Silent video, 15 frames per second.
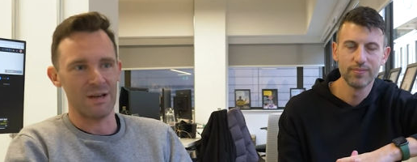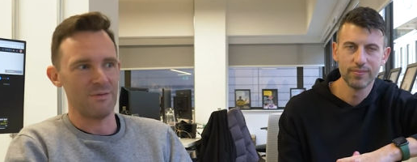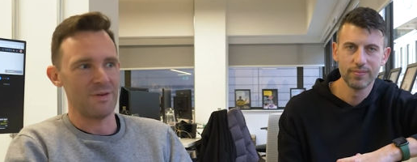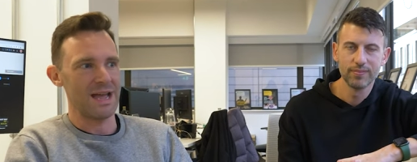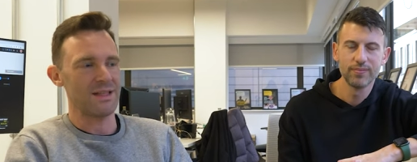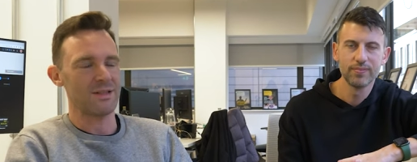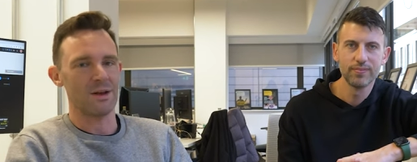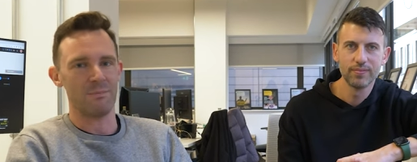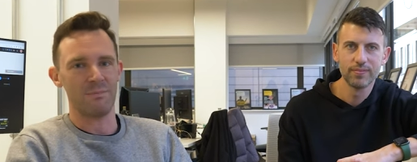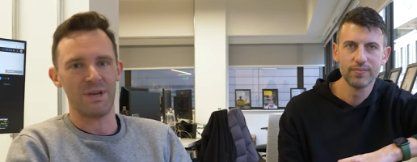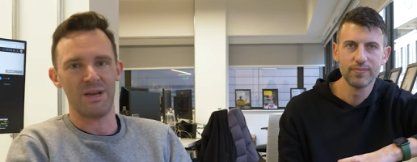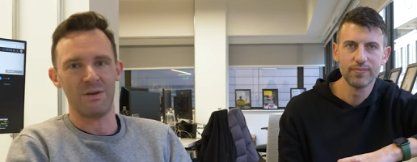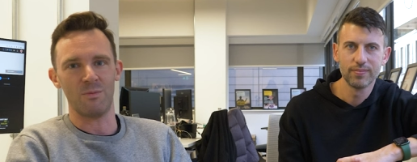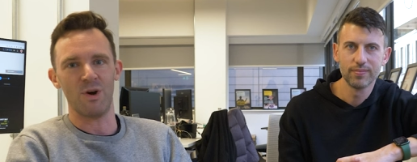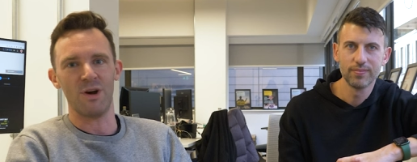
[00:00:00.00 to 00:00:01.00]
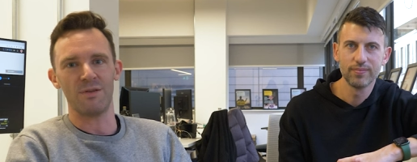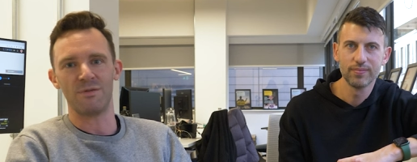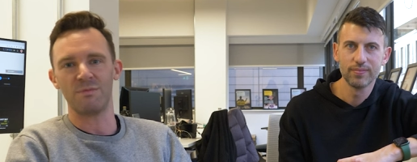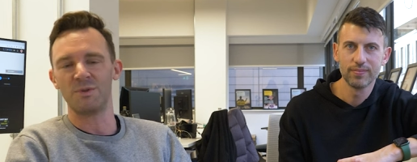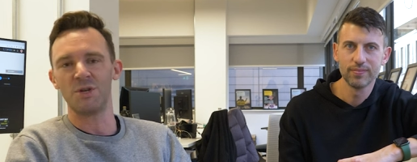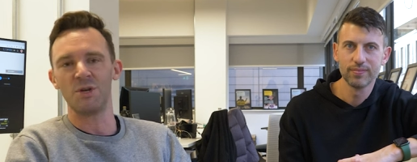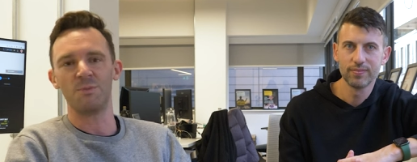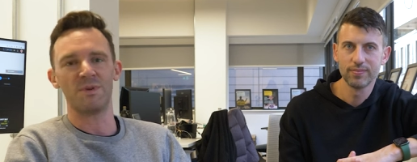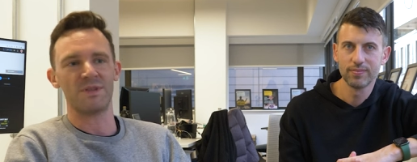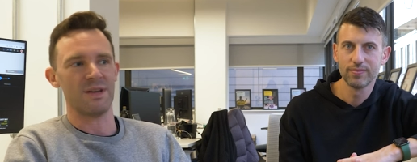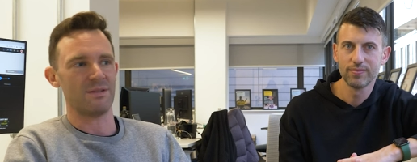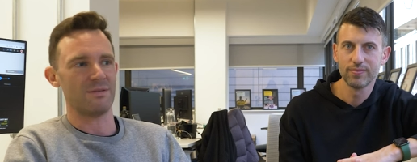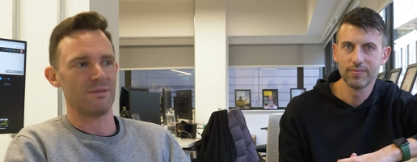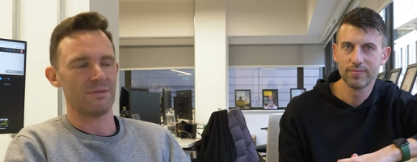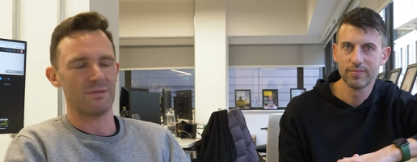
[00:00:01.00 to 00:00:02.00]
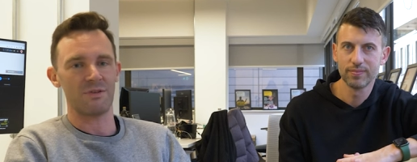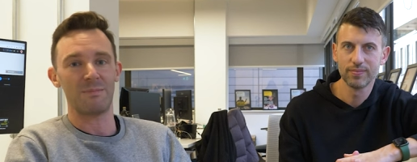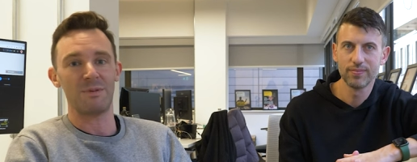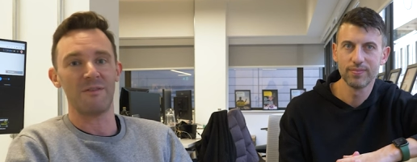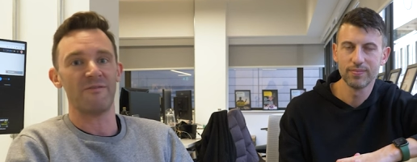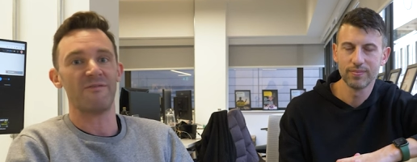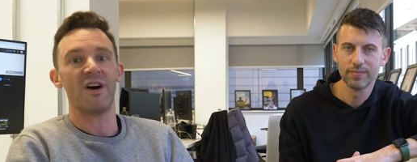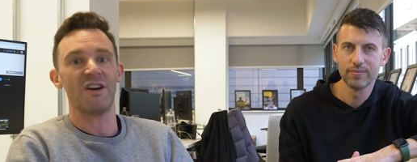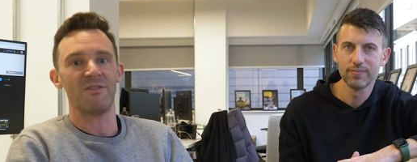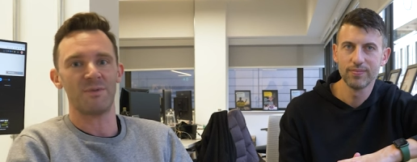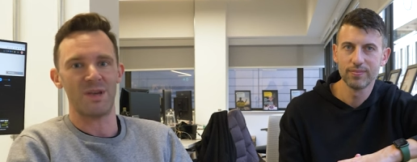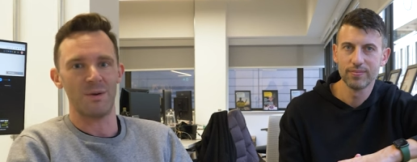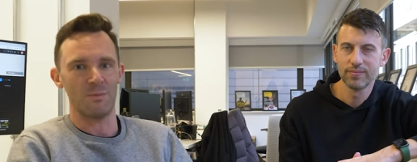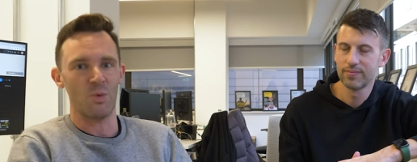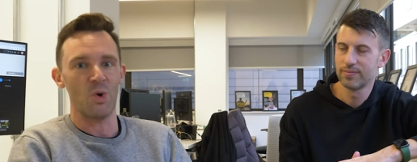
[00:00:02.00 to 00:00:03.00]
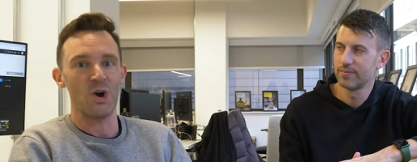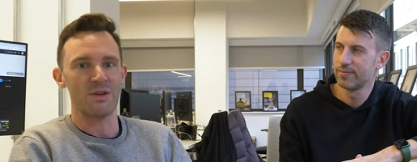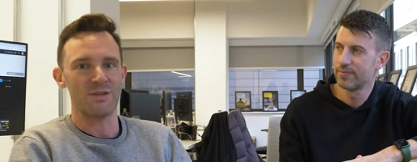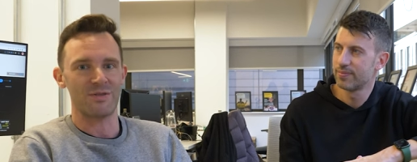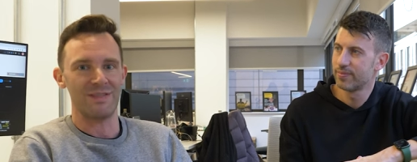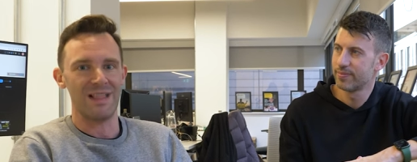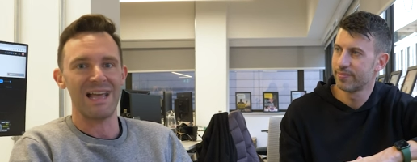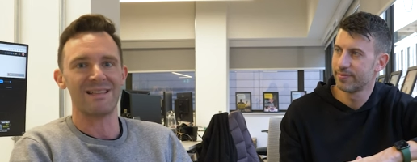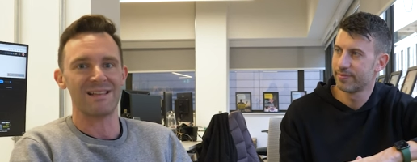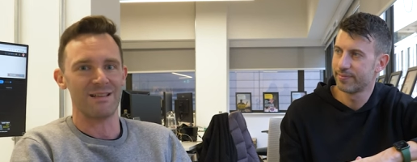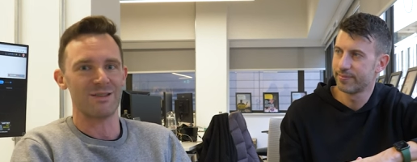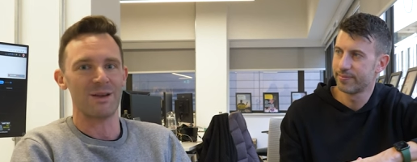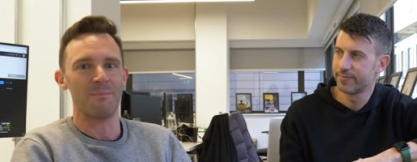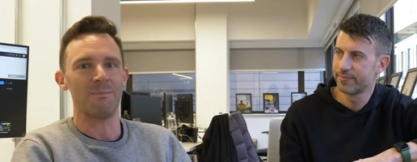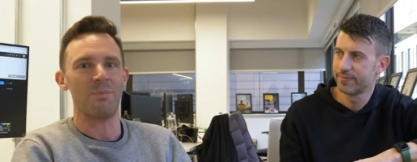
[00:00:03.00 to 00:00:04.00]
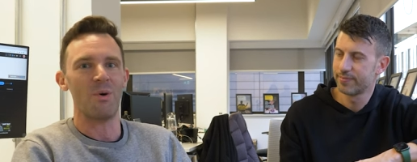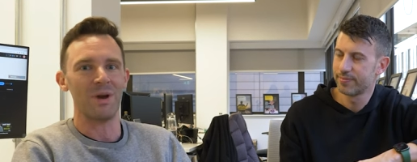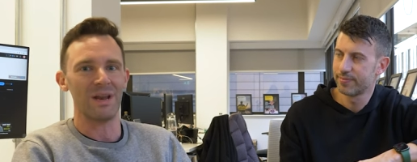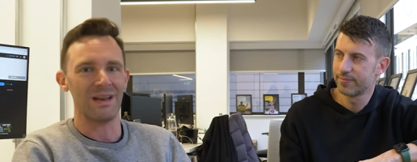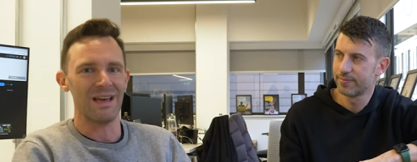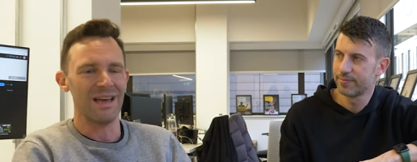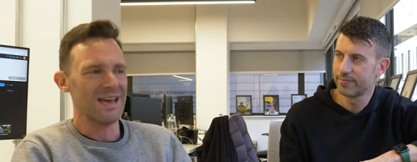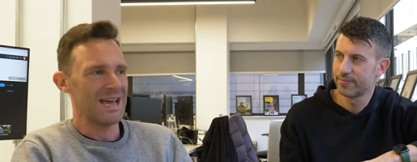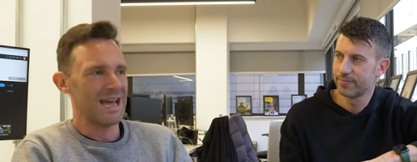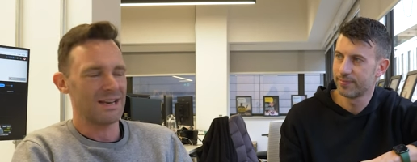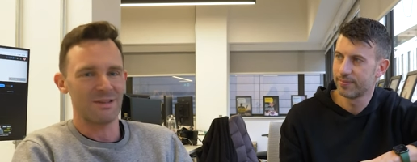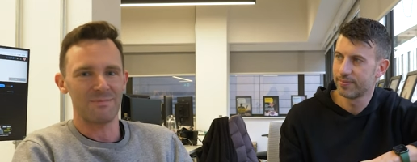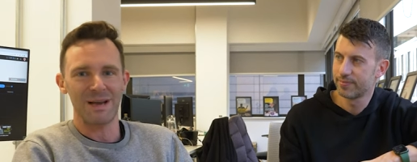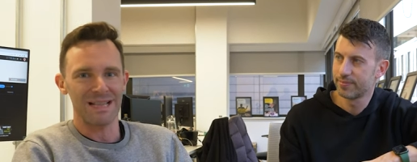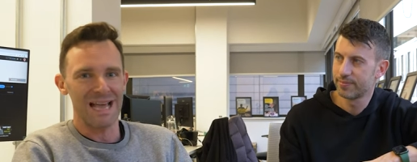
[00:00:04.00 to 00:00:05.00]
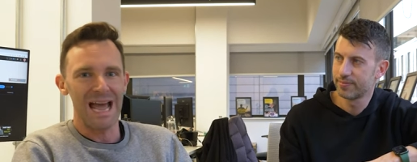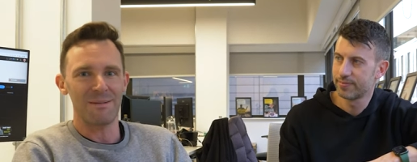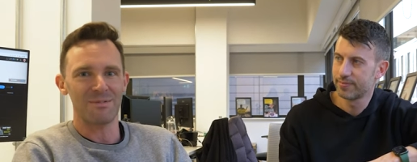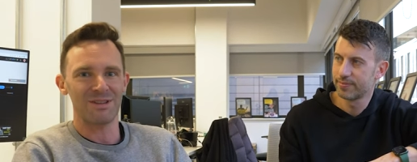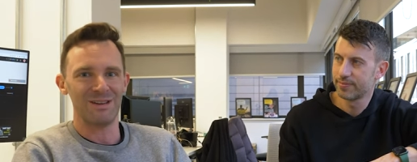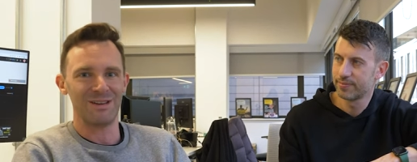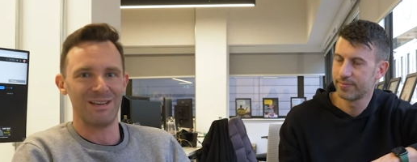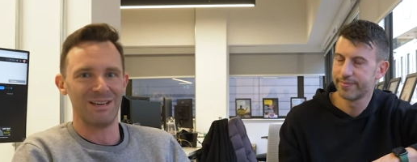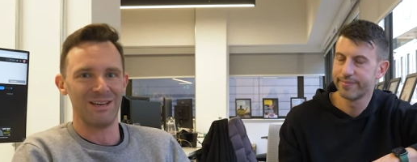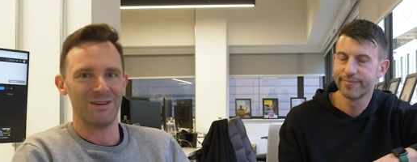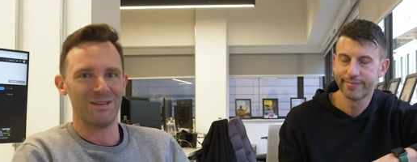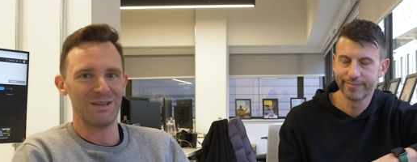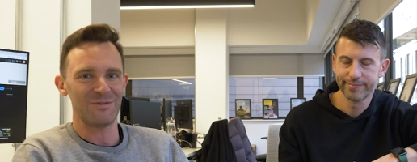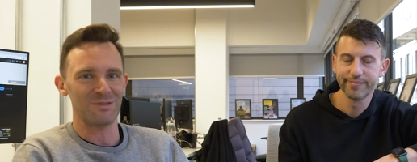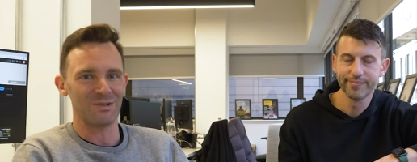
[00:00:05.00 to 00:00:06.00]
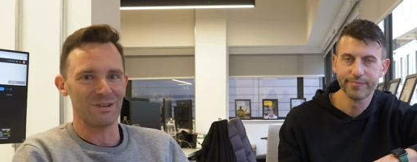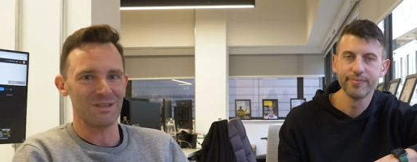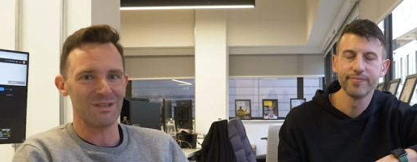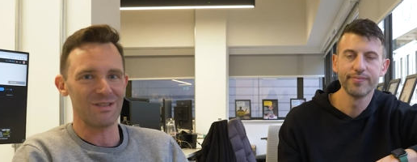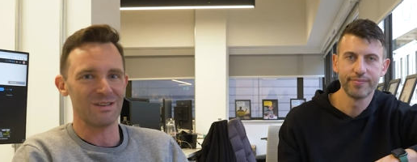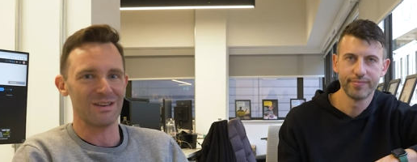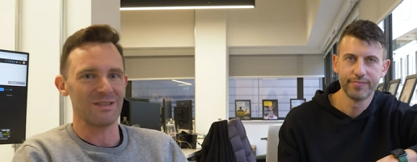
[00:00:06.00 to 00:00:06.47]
Speaker 1: If it ends up being worth 2%, 3%, 5% worth less at some point, it just makes absolutely no difference.